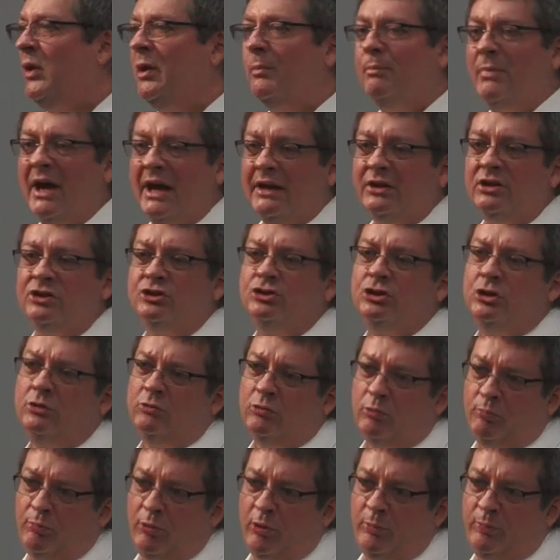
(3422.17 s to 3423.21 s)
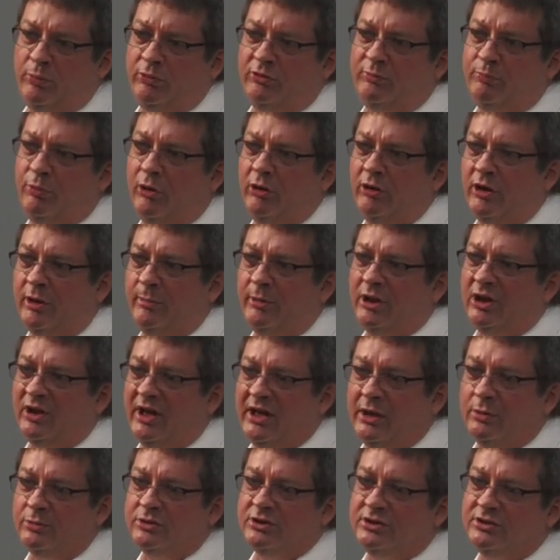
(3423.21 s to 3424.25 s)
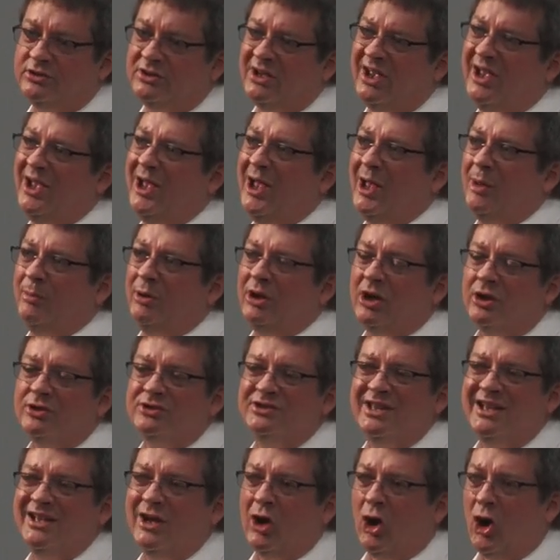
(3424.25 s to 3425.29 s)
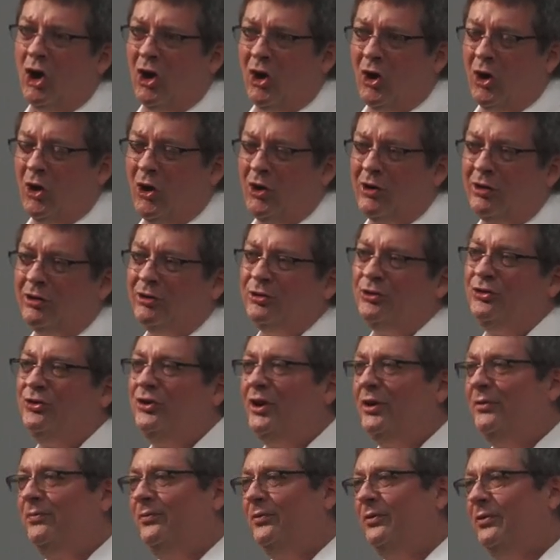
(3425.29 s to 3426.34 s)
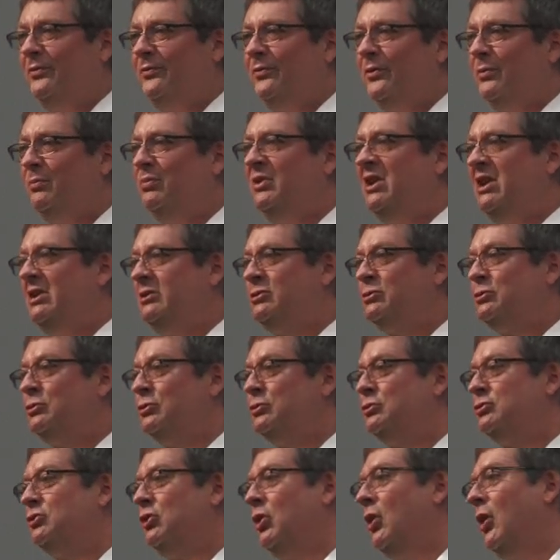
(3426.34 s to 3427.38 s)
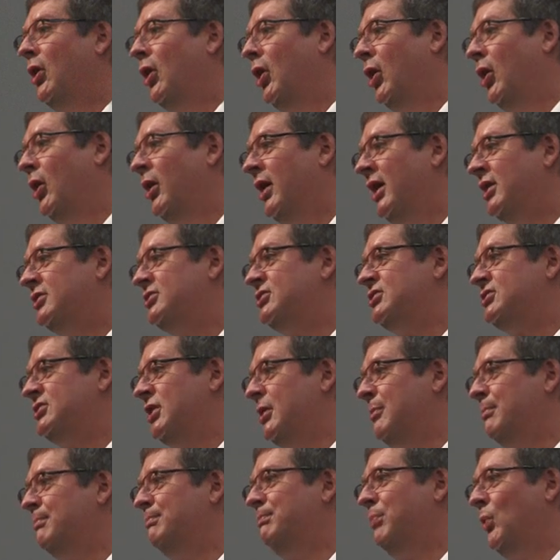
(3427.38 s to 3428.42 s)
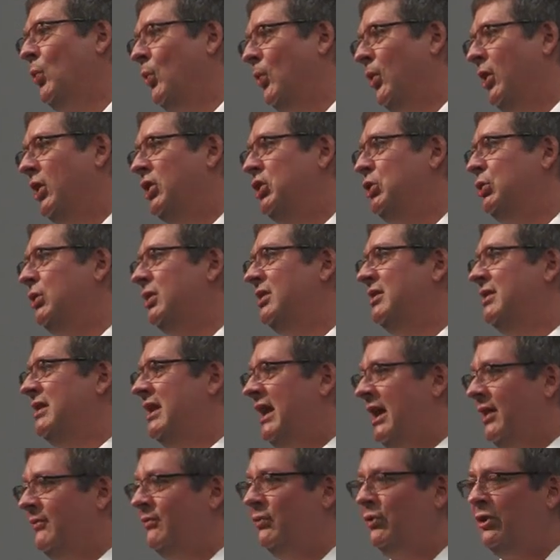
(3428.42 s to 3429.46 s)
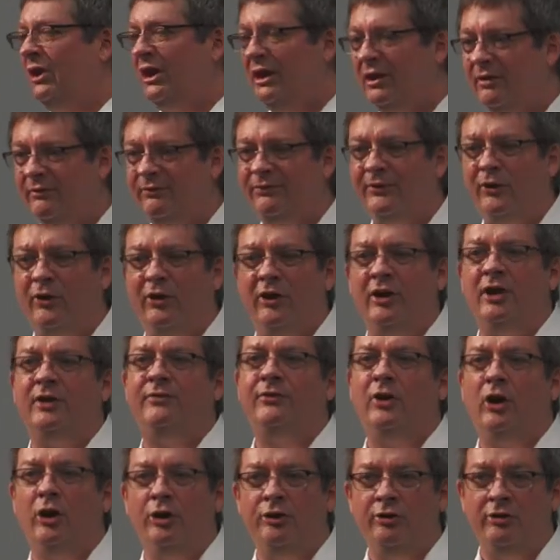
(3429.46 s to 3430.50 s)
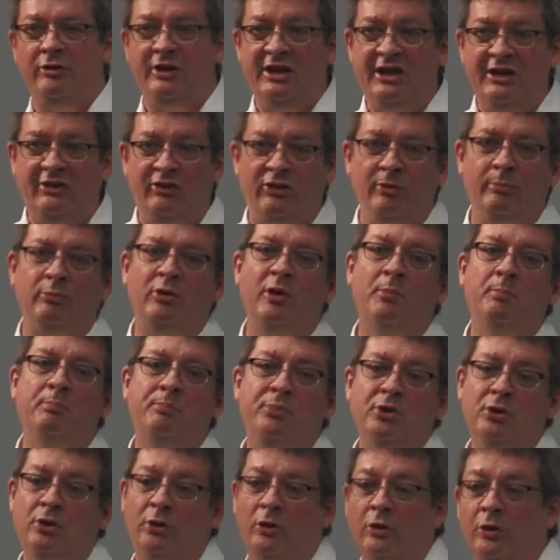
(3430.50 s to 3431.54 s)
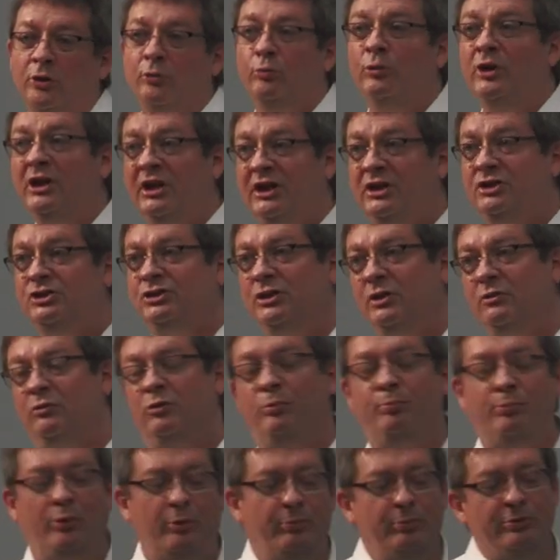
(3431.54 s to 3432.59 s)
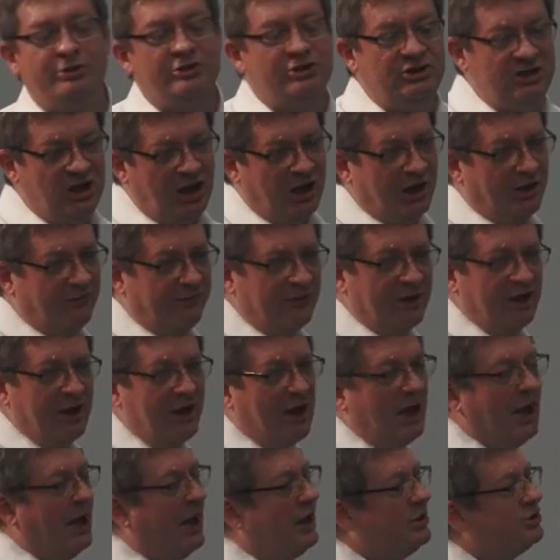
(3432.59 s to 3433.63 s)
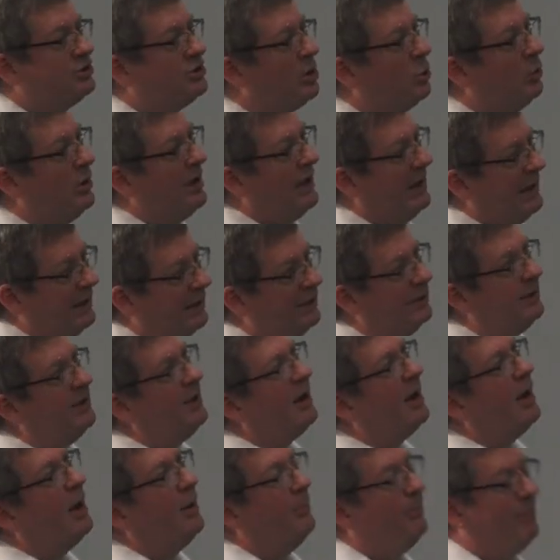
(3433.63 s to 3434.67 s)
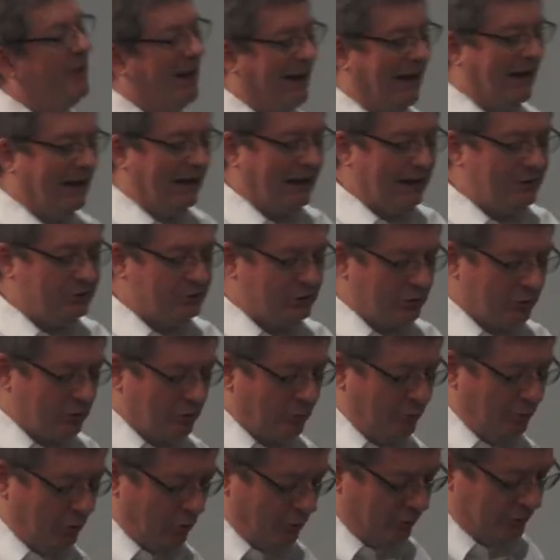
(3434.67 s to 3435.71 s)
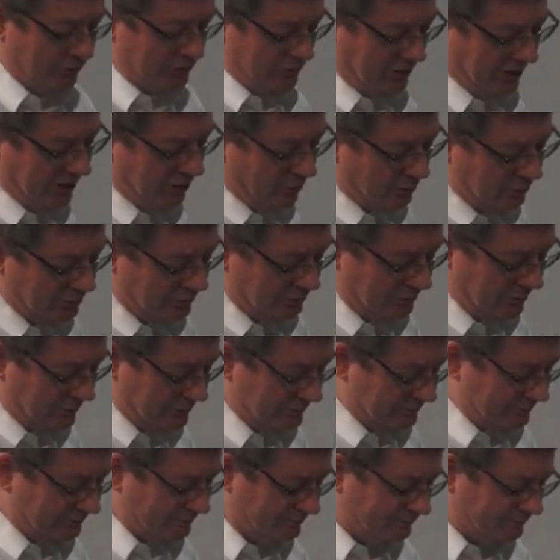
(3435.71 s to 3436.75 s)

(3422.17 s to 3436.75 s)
went back to general purpose programming languages because they all suffered from Dietzler's law. At some point, you could never get far enough underneath them to build really general purpose stuff. And so we ended up back at general purpose languages.